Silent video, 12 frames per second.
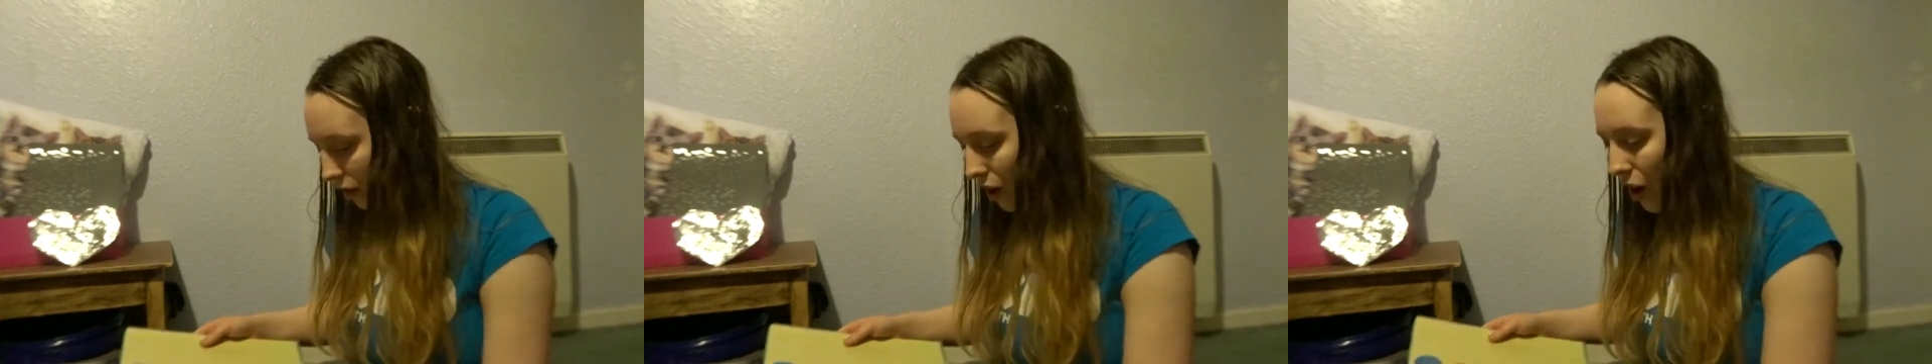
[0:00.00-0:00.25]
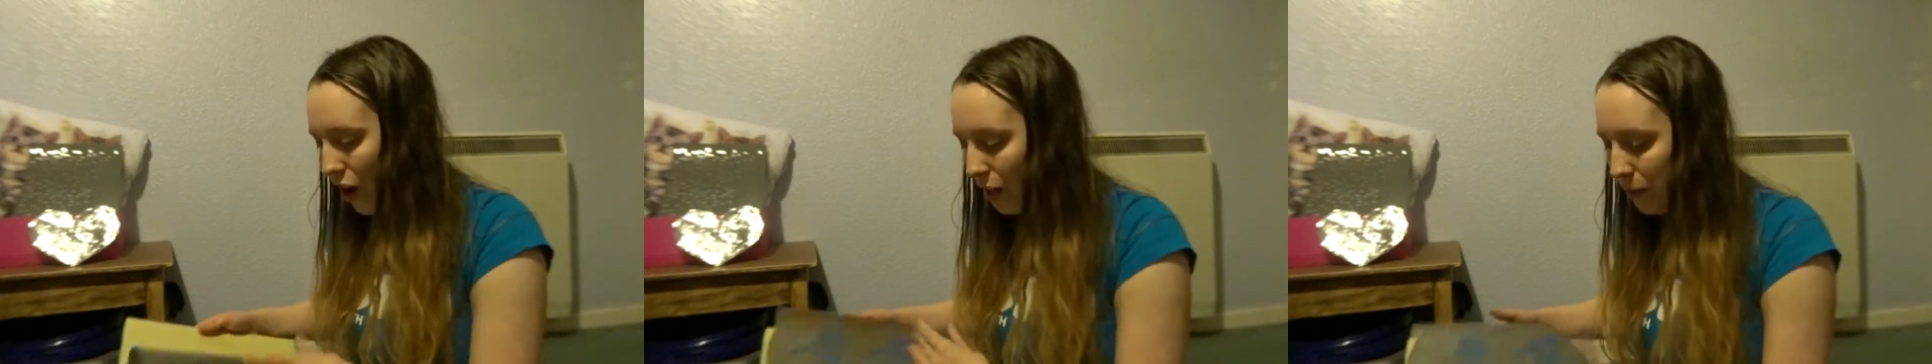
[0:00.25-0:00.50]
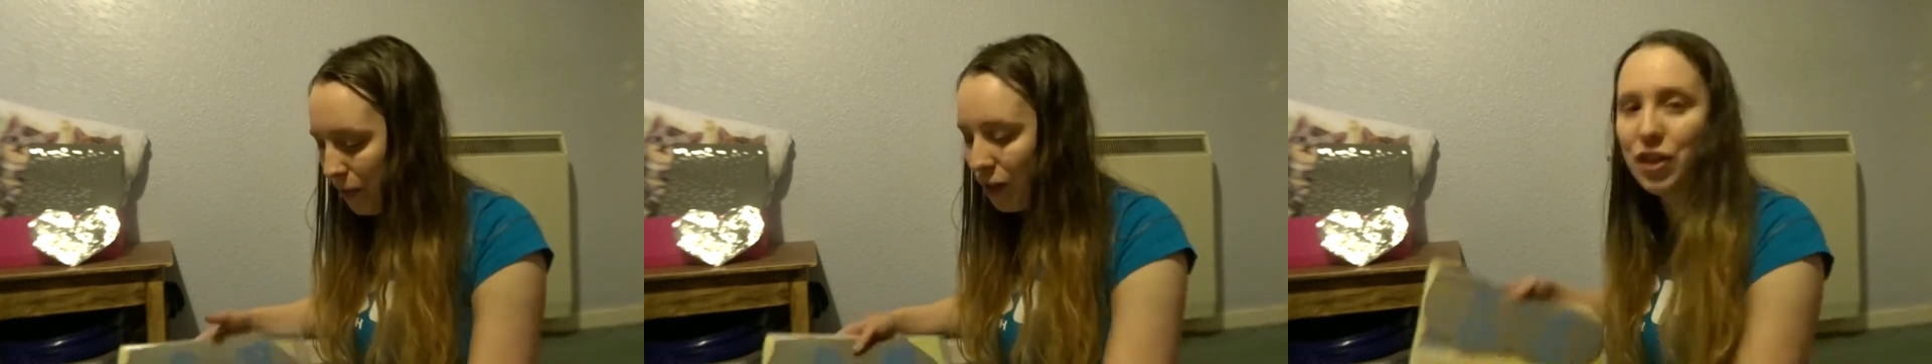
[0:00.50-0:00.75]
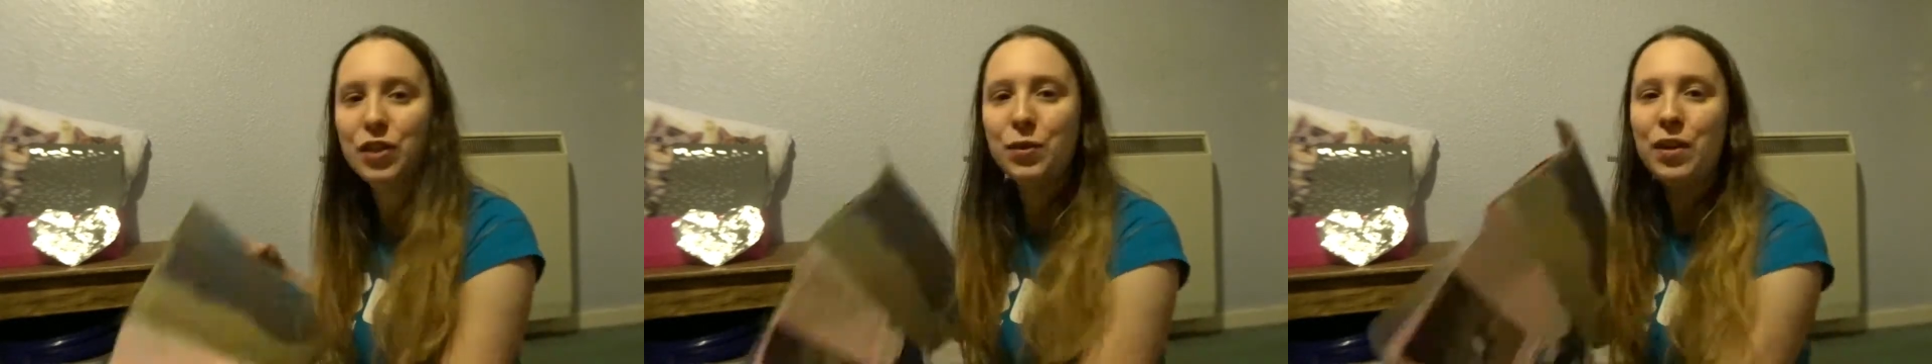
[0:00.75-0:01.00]
Oh, that's me
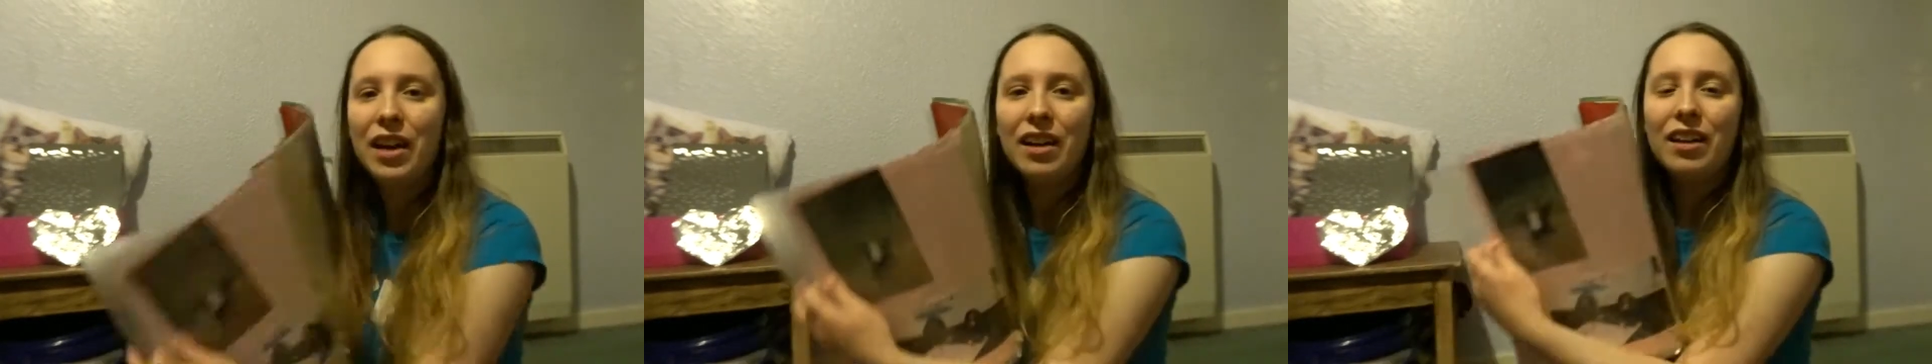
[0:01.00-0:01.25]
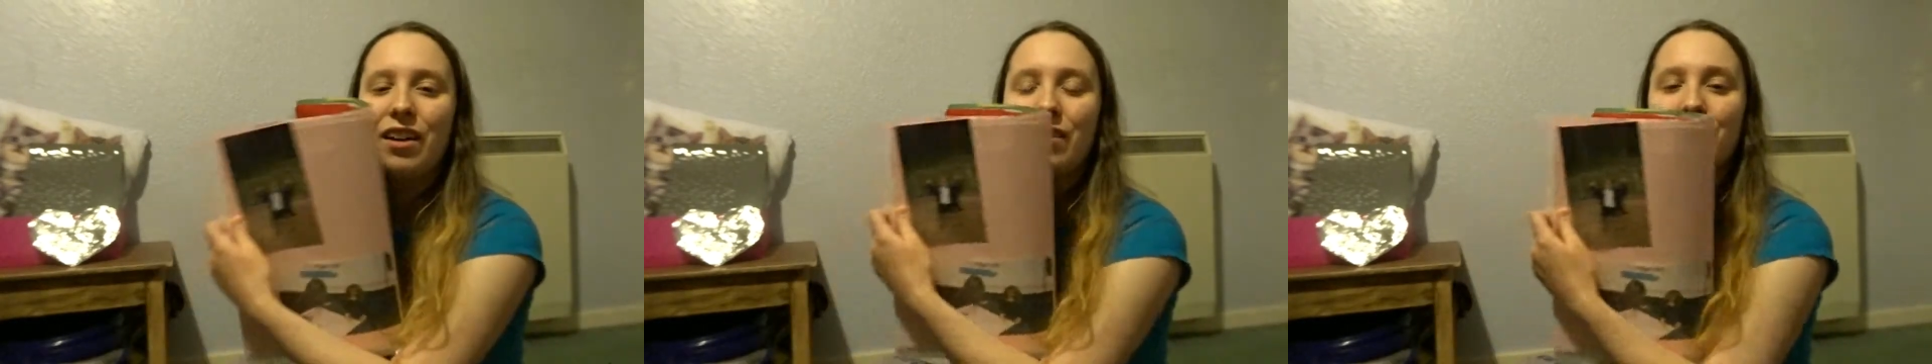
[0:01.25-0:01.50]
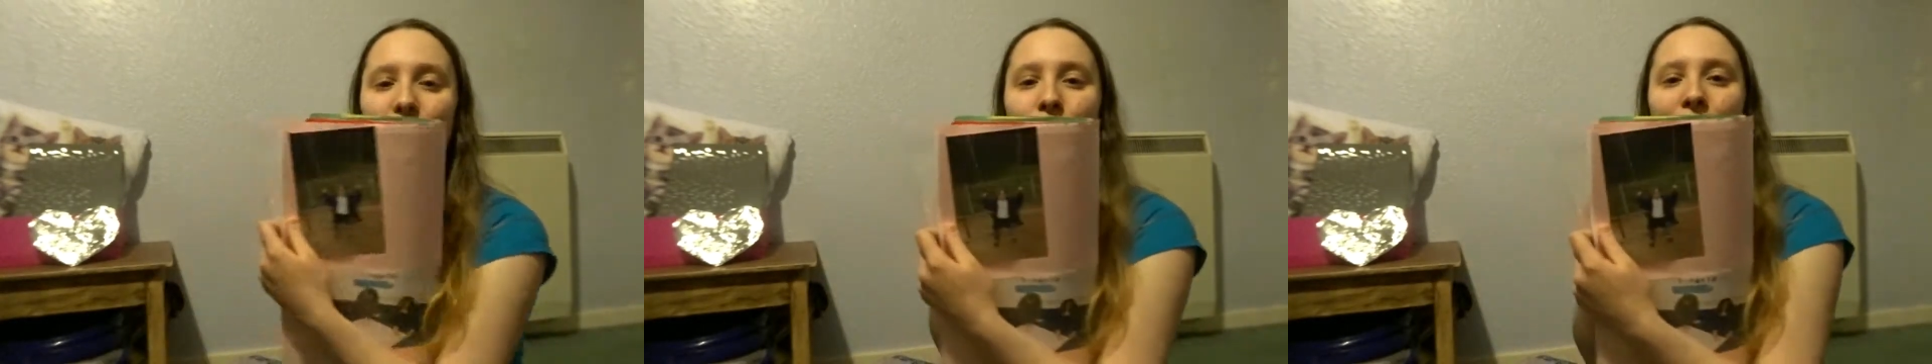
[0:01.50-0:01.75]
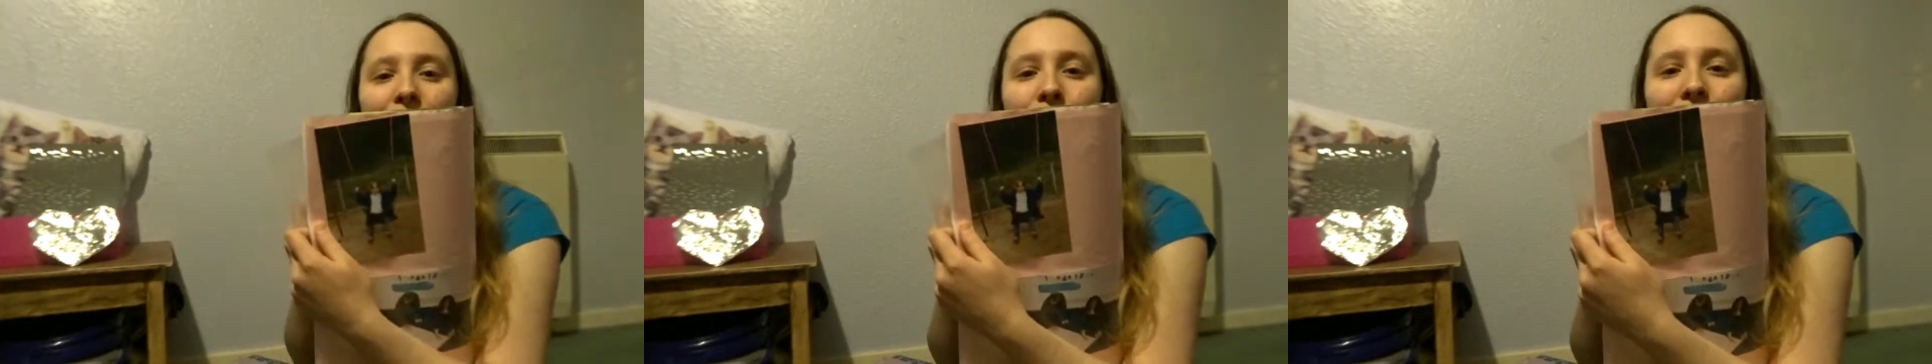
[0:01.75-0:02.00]
on a swing at
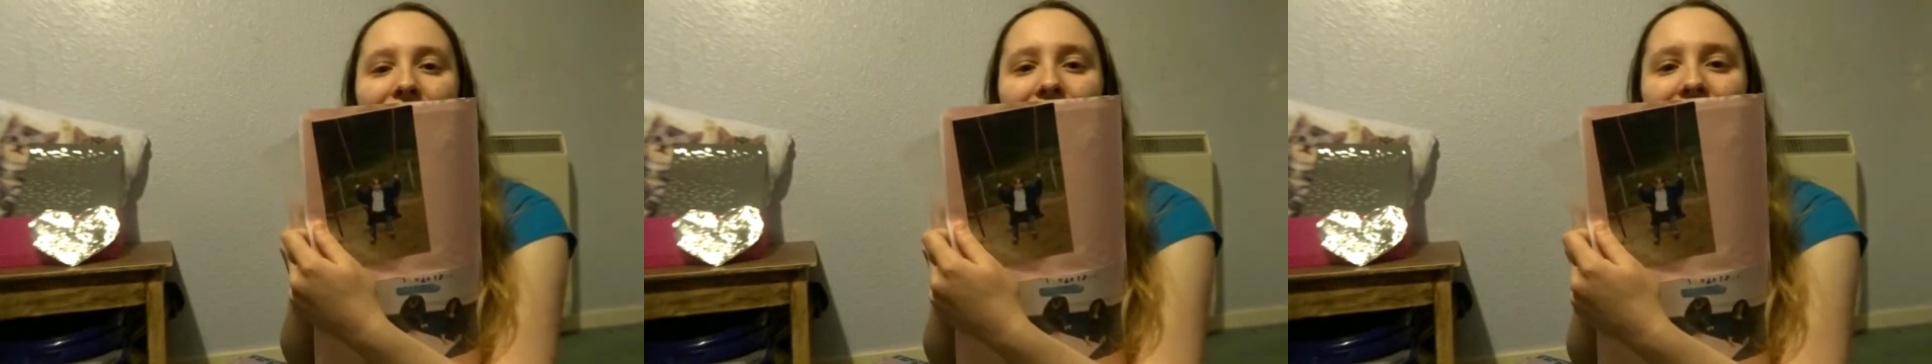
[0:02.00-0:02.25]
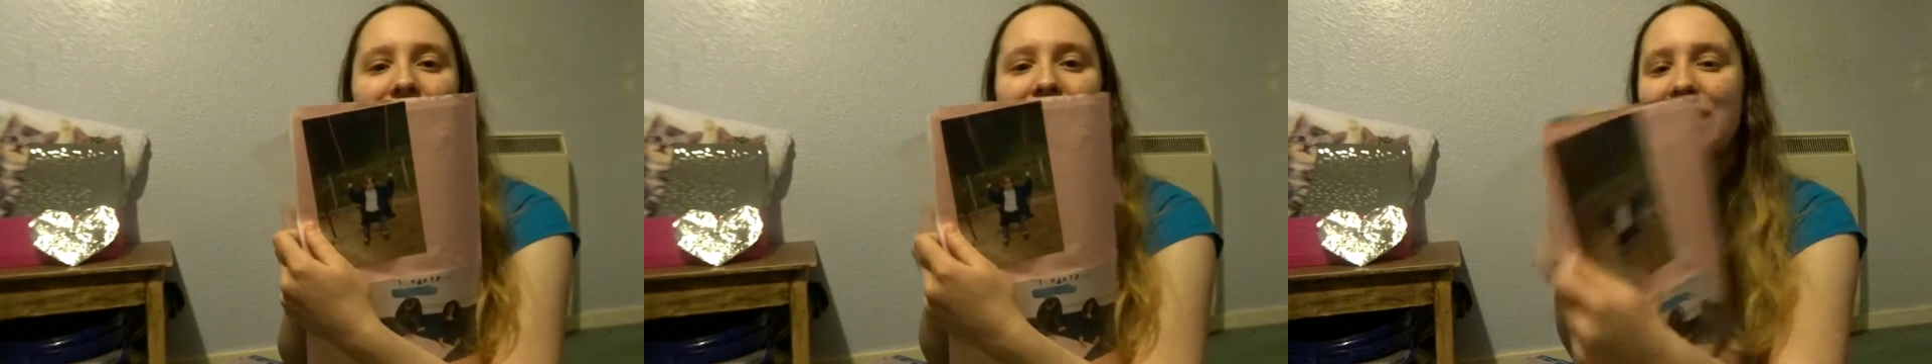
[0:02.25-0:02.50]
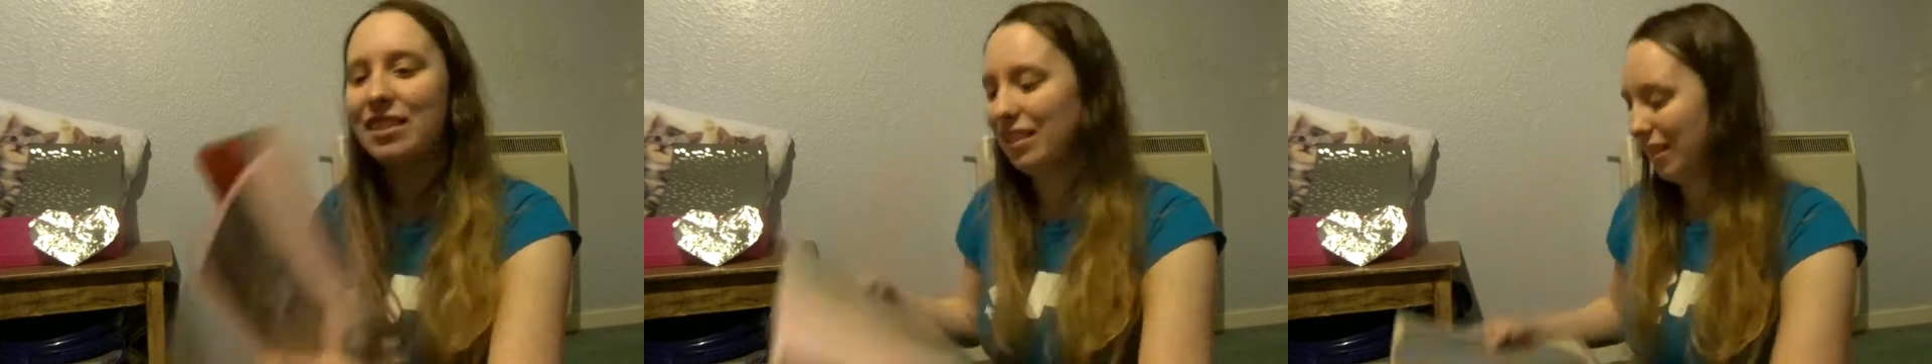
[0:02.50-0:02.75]
Rosemarkie Beach.